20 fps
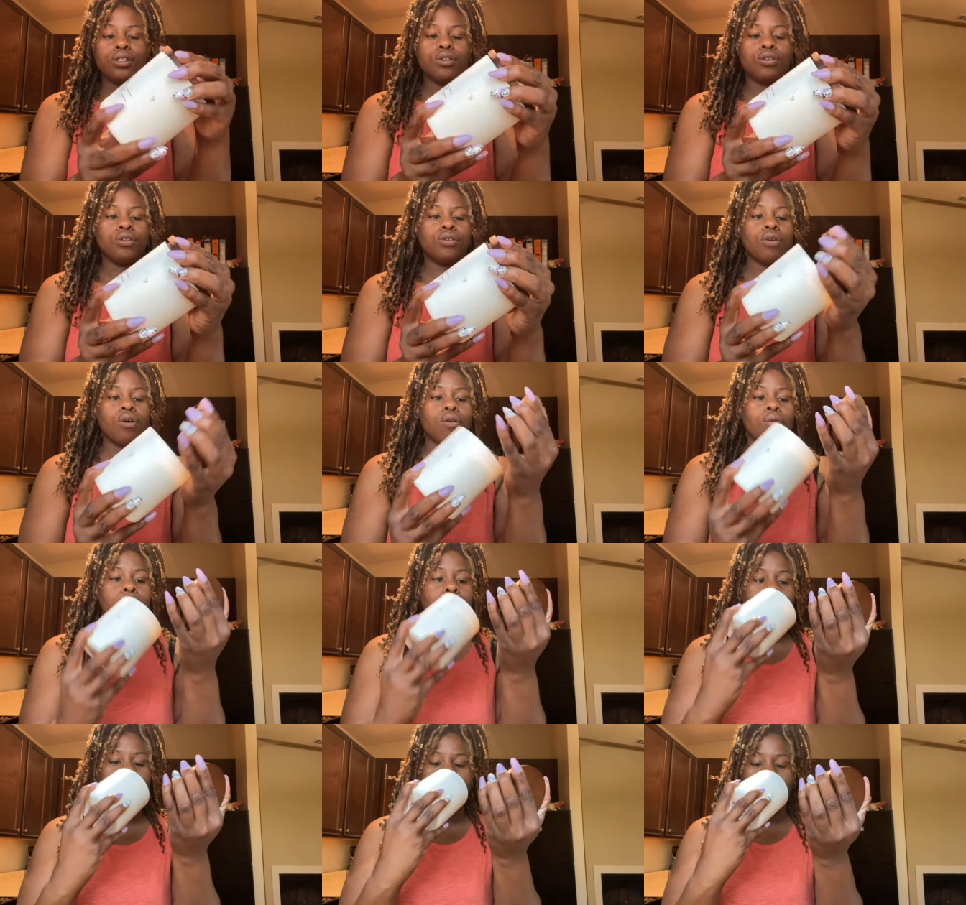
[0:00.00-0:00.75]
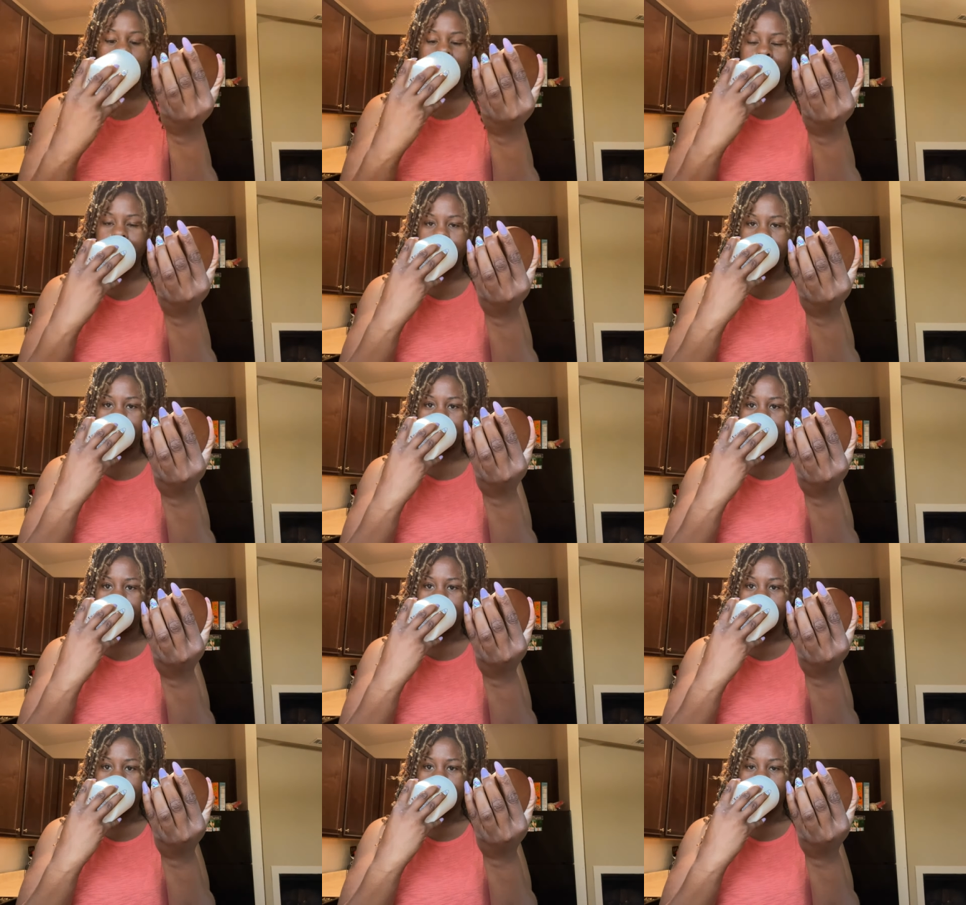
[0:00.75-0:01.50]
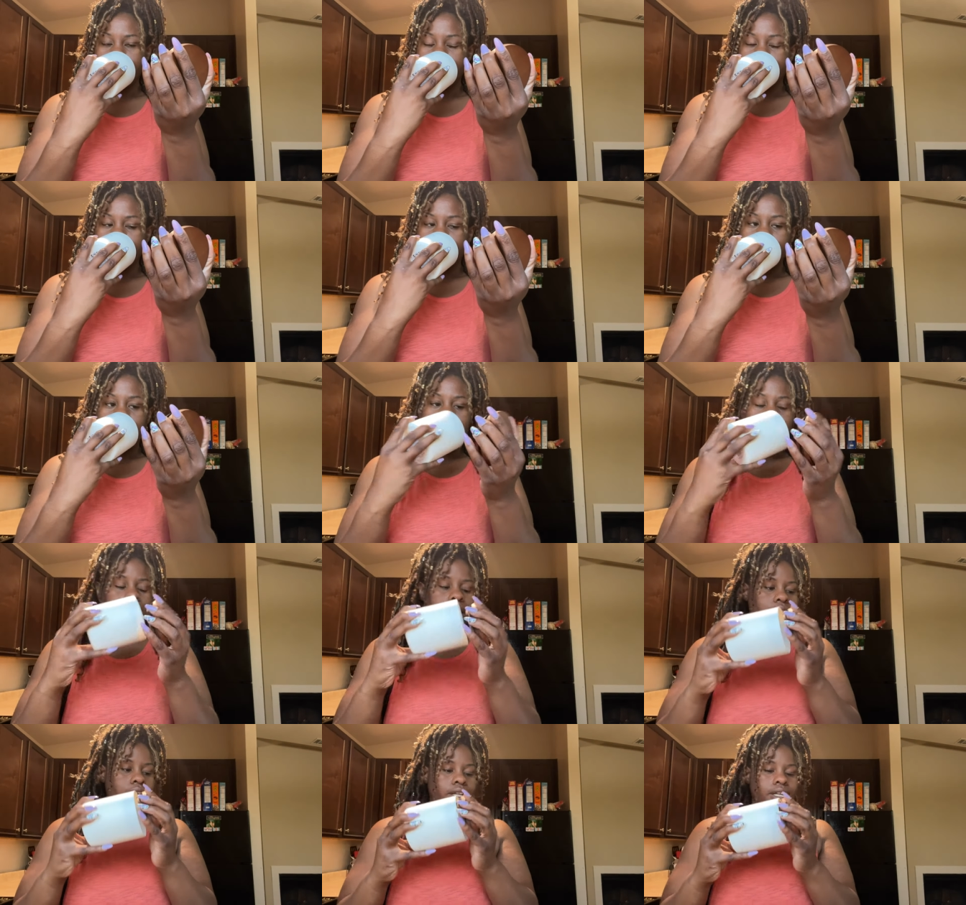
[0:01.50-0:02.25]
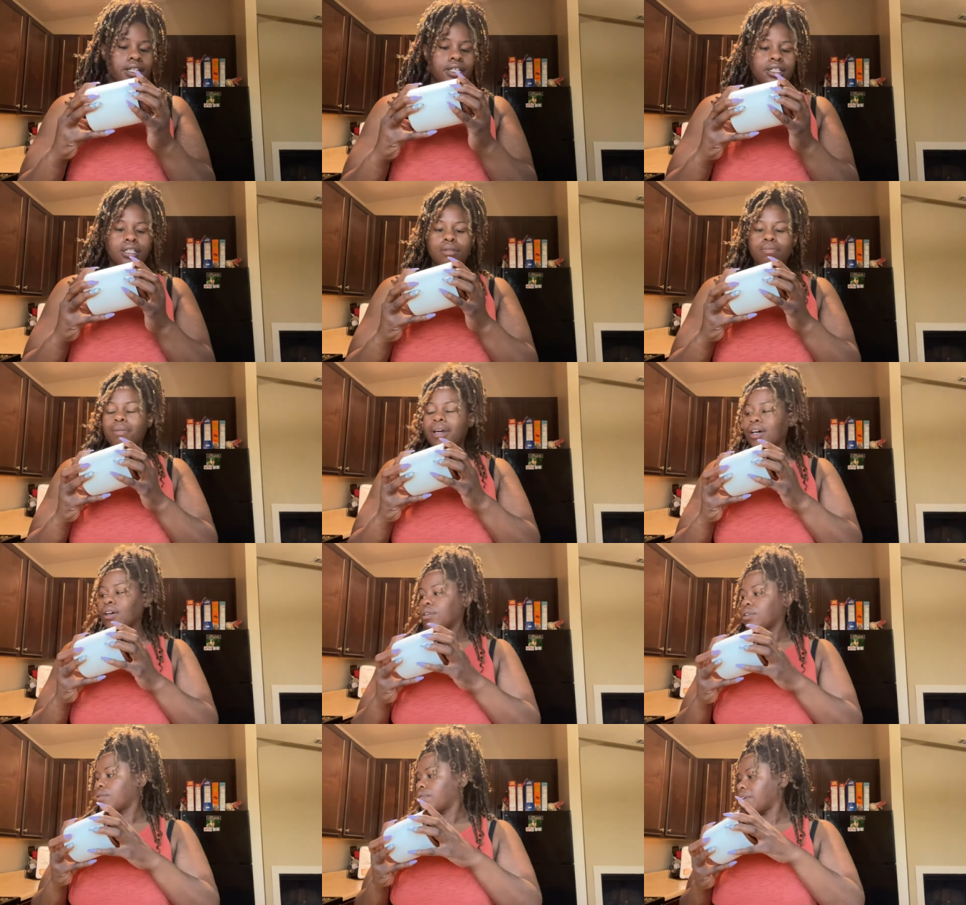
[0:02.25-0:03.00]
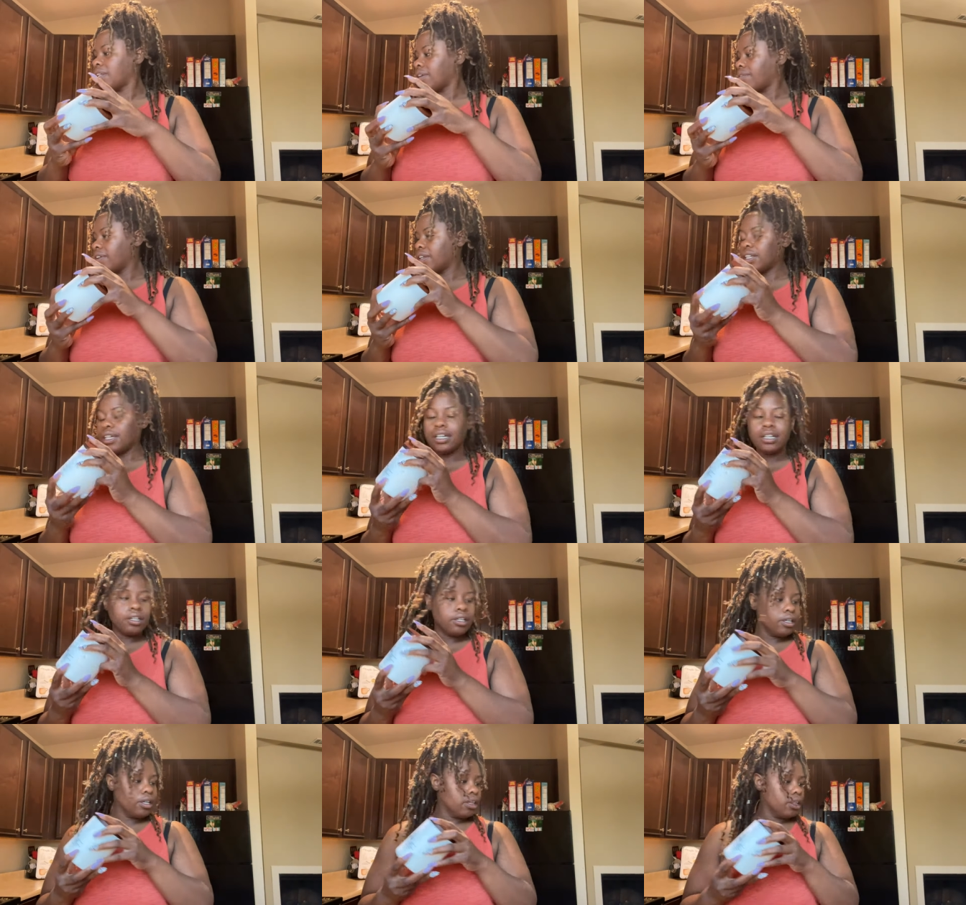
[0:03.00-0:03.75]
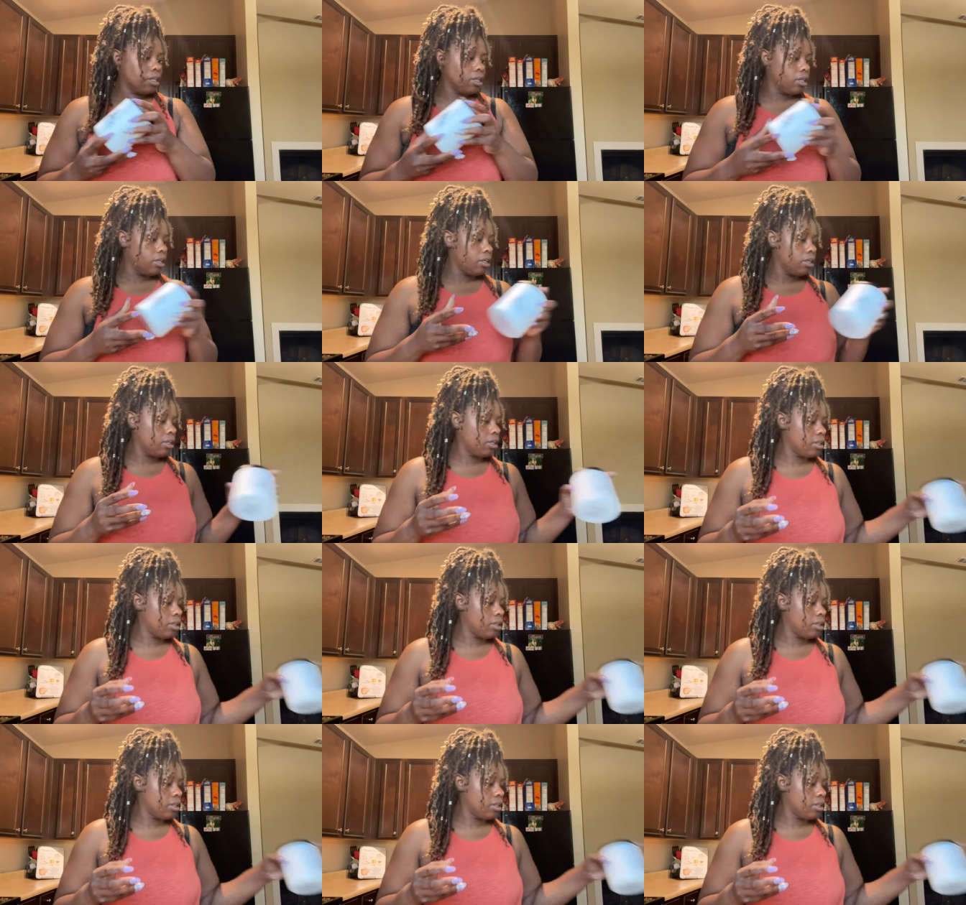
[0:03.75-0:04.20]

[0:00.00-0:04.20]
so pretty. And it smells really, really good.